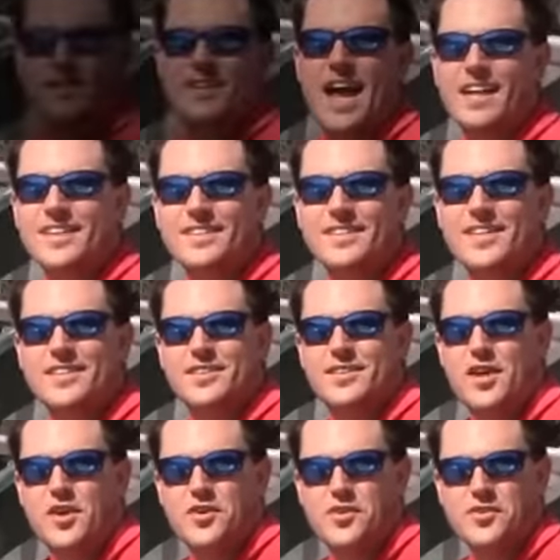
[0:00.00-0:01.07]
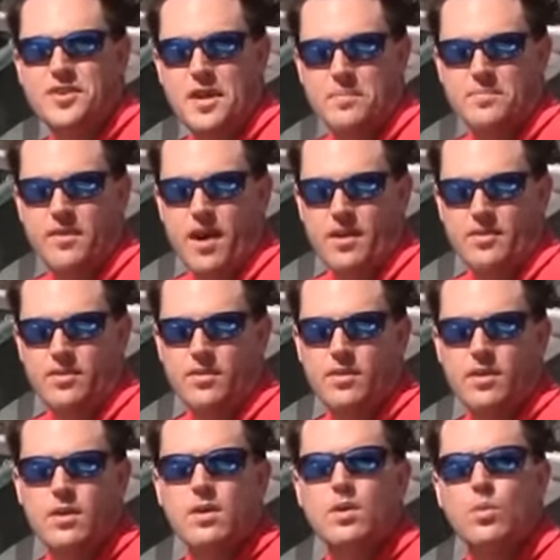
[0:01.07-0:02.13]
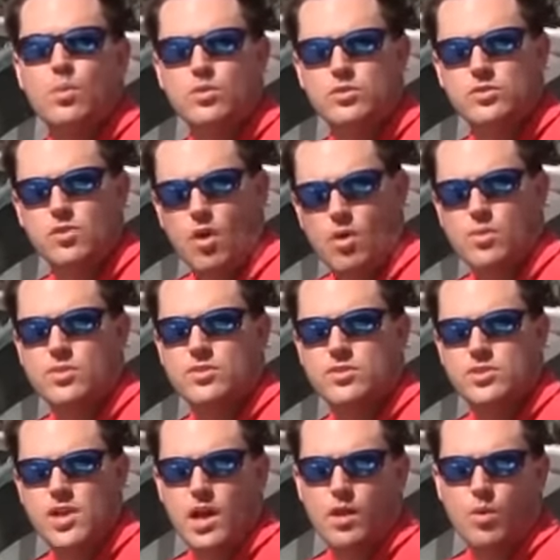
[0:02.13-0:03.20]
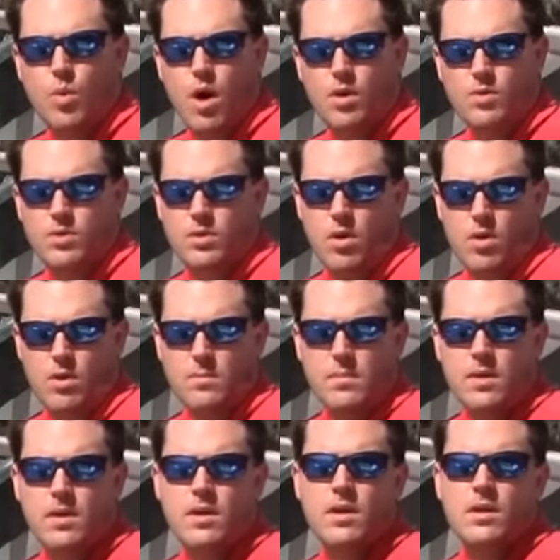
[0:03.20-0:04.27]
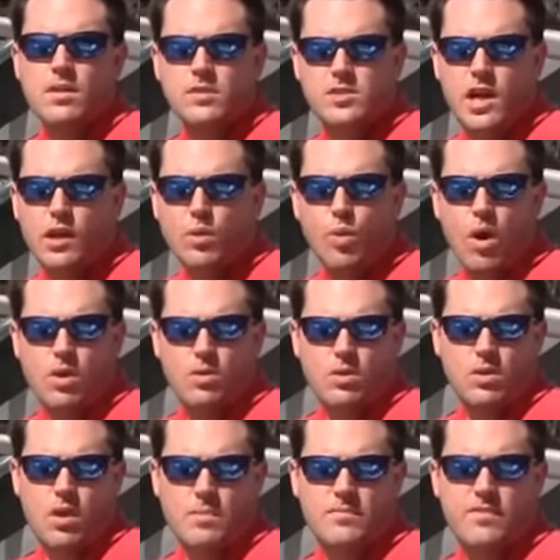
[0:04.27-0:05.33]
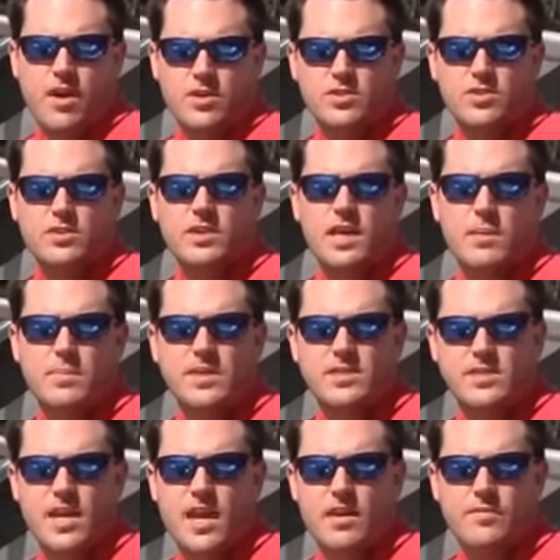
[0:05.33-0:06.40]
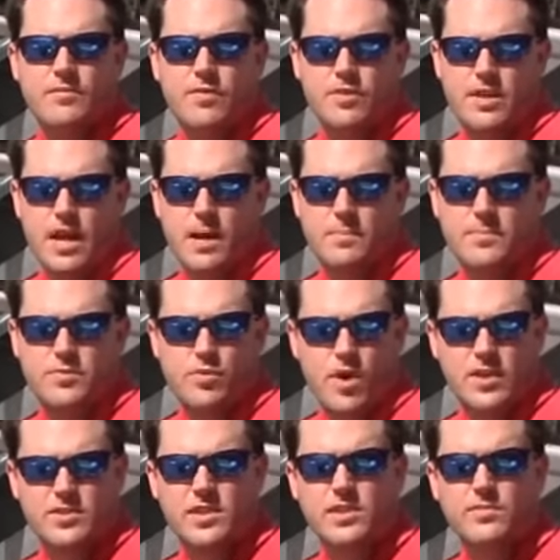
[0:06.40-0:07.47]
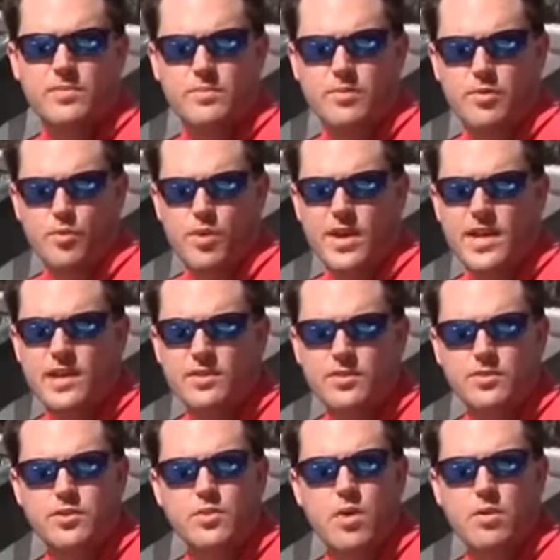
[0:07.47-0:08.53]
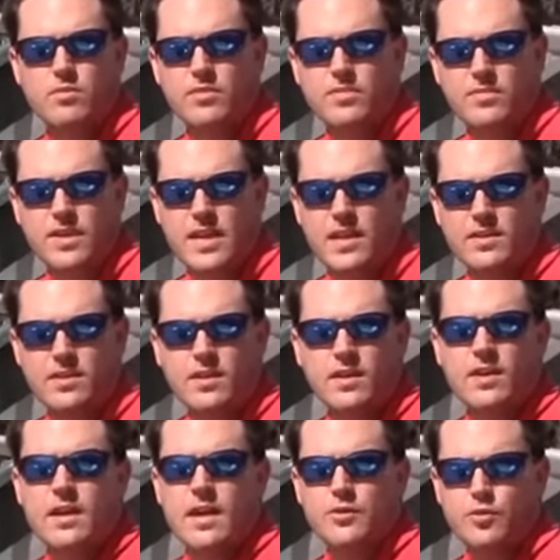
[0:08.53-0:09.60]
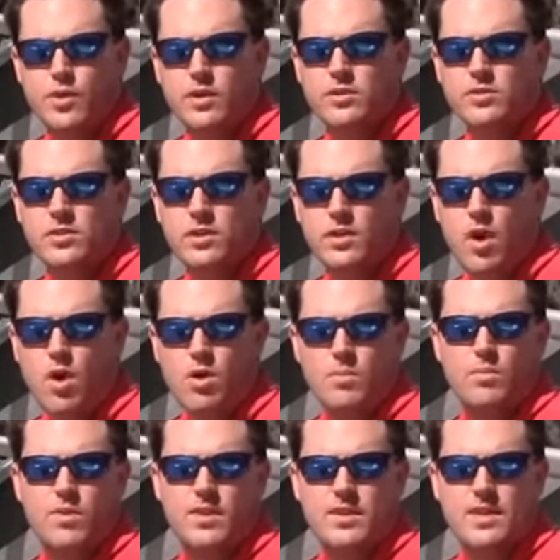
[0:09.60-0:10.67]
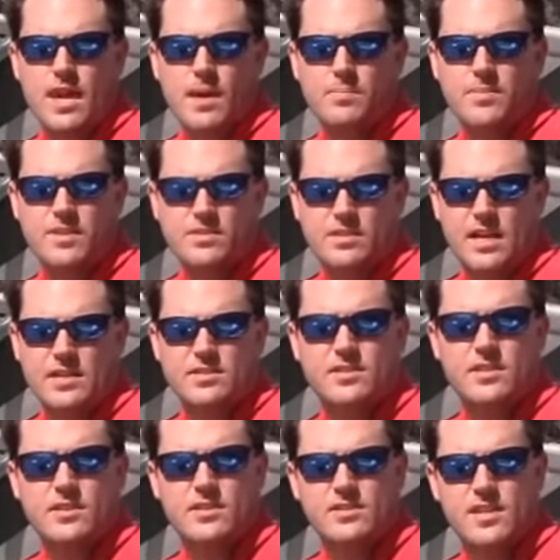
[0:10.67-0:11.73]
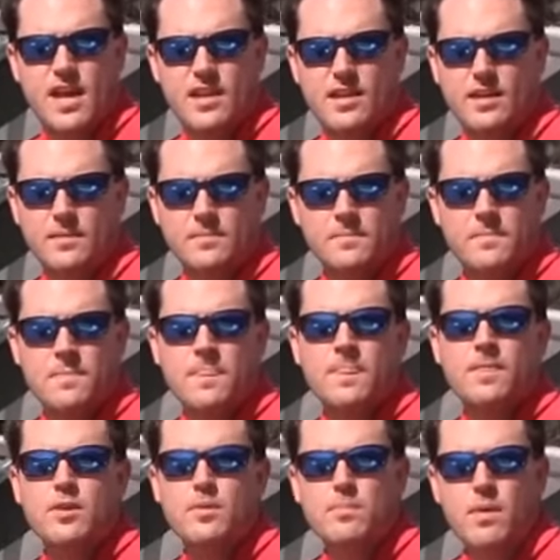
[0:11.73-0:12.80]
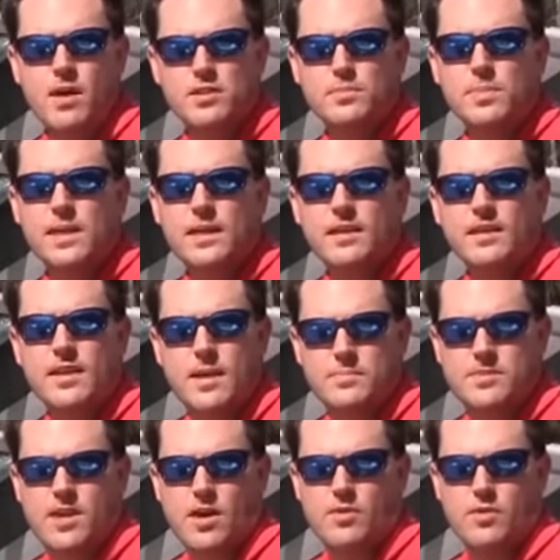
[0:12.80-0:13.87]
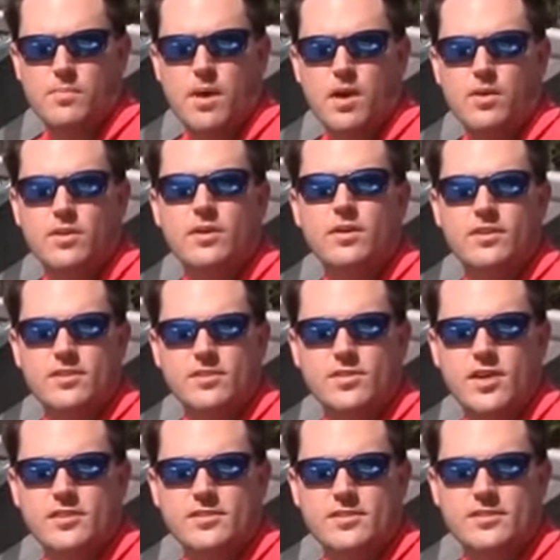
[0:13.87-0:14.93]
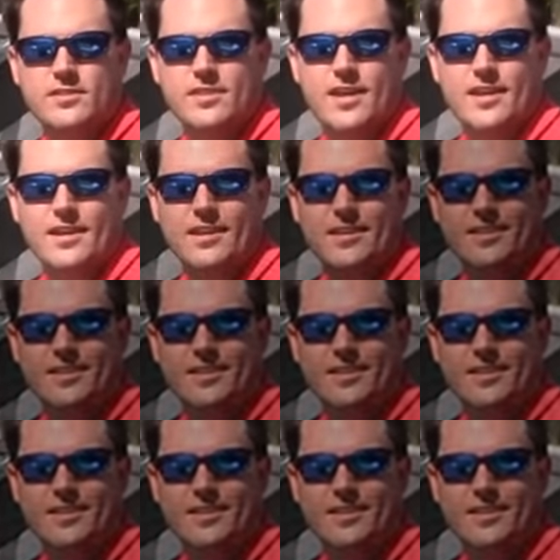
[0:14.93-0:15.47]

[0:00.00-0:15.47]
Now let's get to know your depth finder. We'll start with the shallow water alarm. The shallow water alarm function can be set for depths ranging from 3 to 200 feet and triggers an alarm when the depth is less than the setting. You must be in depth sounder mode to adjust this setting.